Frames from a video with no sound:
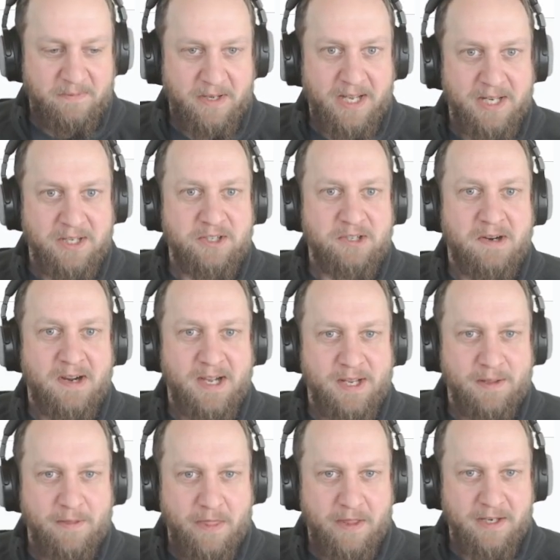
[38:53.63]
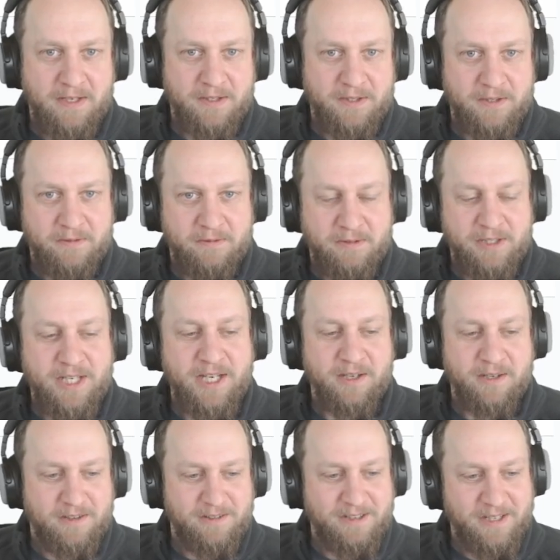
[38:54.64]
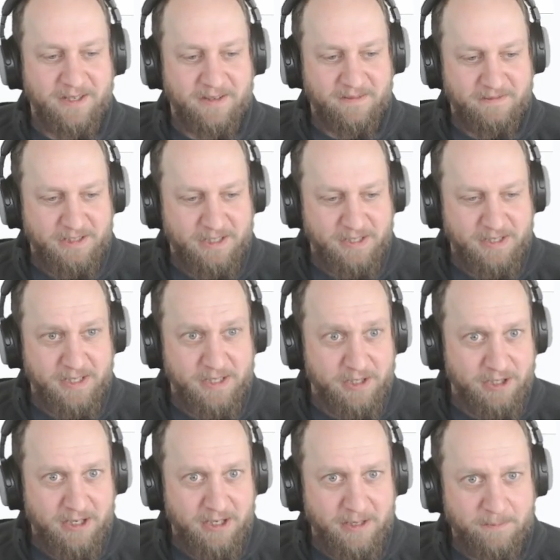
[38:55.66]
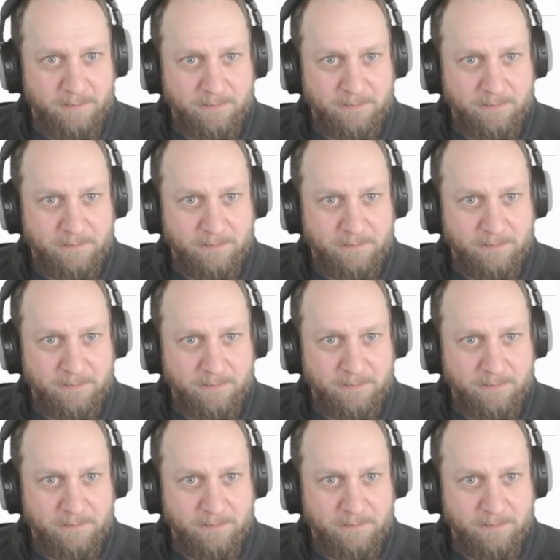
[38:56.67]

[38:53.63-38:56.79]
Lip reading: and trying things. Tinkering, essentially.